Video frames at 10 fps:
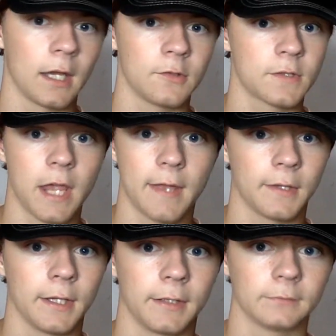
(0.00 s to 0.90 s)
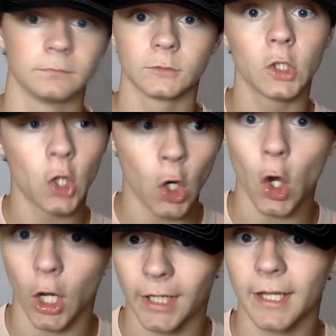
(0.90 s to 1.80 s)
I just can't like
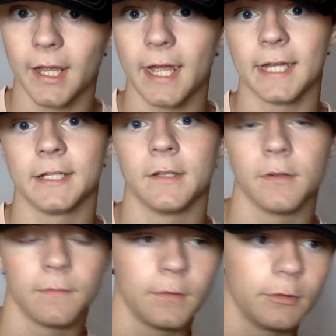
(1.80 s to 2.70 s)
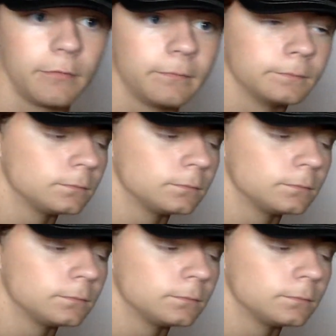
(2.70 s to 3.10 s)
cook any of the food,